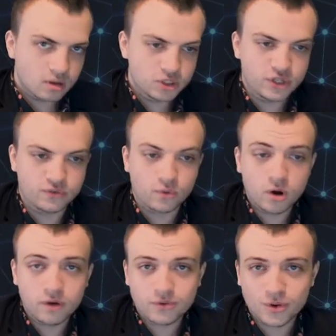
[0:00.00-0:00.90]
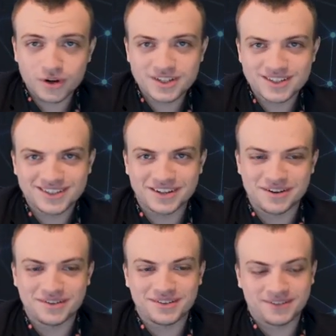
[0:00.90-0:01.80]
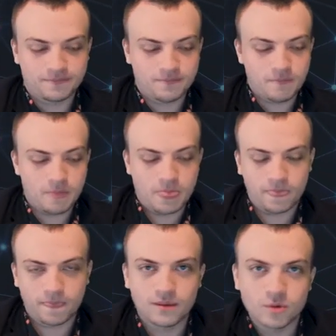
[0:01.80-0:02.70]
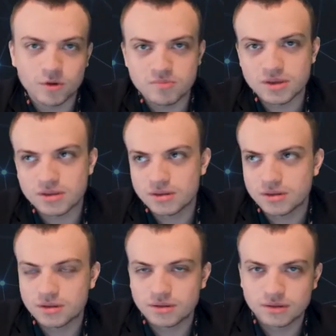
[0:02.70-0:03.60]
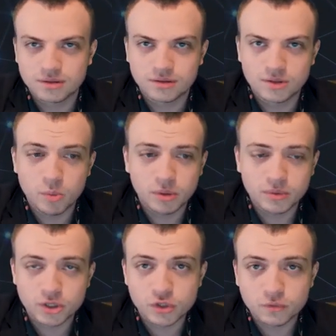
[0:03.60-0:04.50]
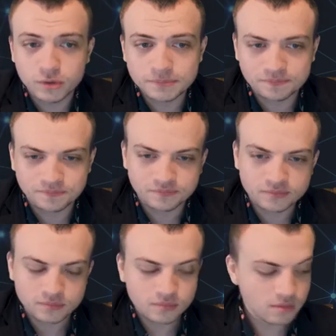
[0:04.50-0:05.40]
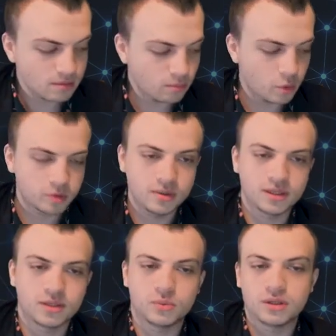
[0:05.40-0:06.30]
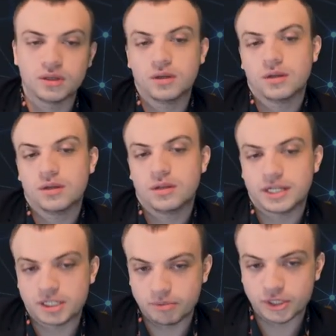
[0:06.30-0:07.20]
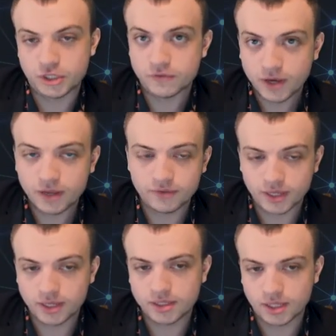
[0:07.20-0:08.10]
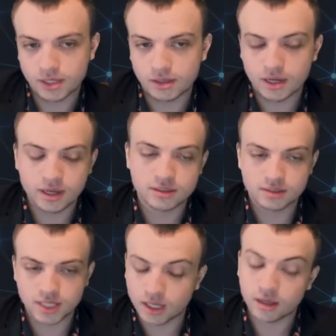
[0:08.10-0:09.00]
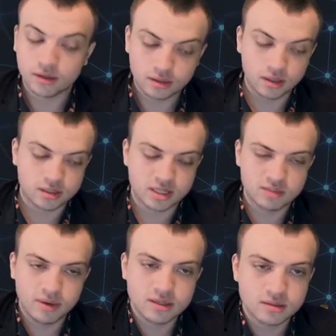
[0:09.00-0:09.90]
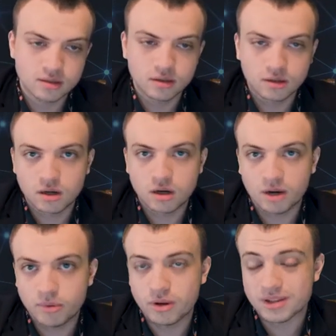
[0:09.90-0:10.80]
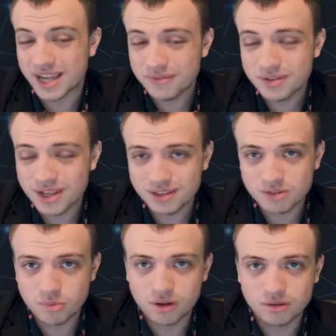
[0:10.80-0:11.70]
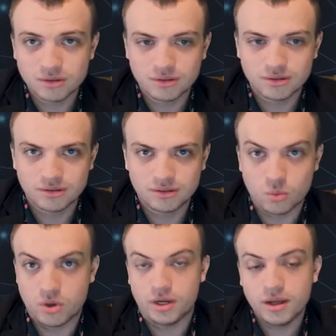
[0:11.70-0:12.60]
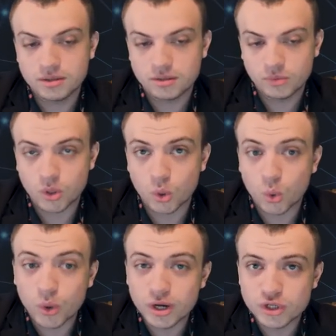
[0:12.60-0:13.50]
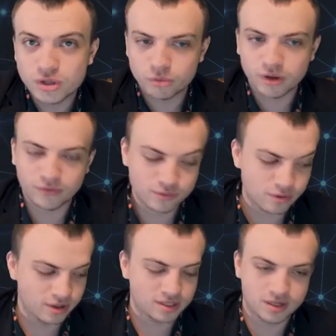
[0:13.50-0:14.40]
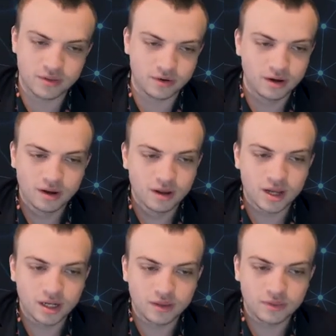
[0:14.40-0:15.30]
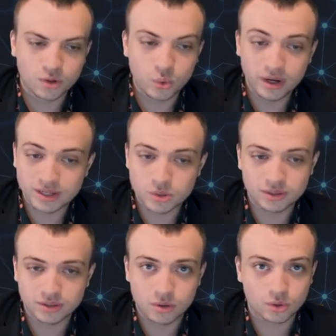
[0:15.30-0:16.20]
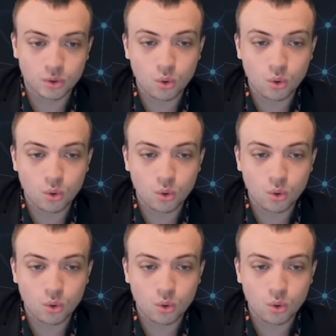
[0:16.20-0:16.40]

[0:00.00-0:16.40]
g4, of course. It wouldn't be the opening without g4. Point being that we'd like to play g5, again, kicking the knight, taking kingside space. Our opponents have to take this pawn. Why not? We go queen g3, of course, another. The queen is going to go on